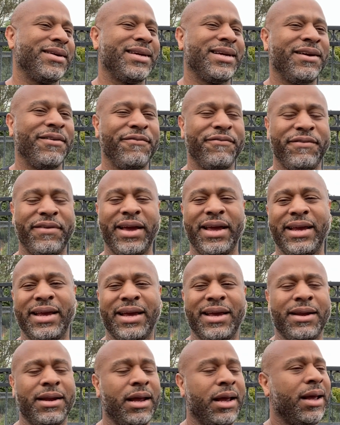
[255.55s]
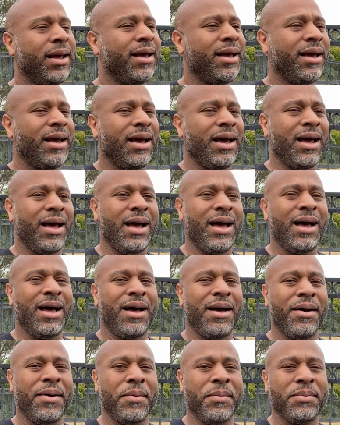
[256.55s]
convenient,
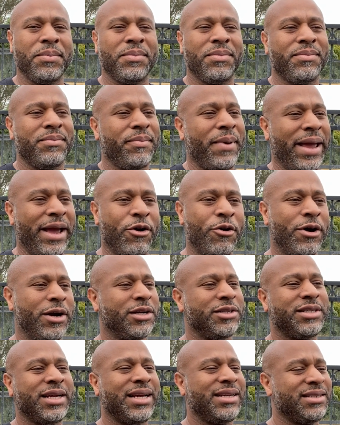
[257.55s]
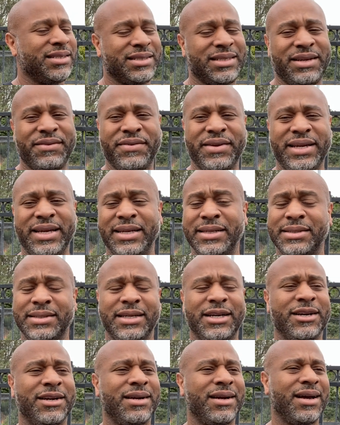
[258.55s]
um, make oil changes even
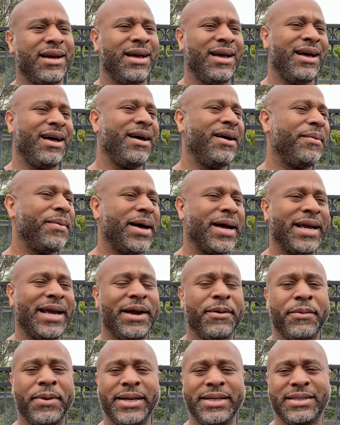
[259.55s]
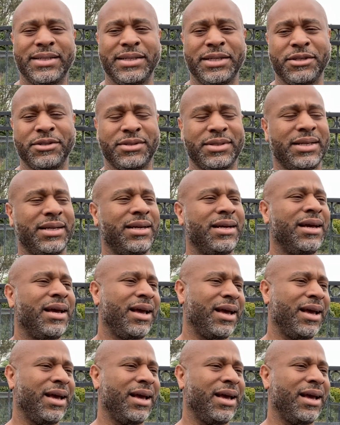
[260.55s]
easier. Um, I can't wait to use it.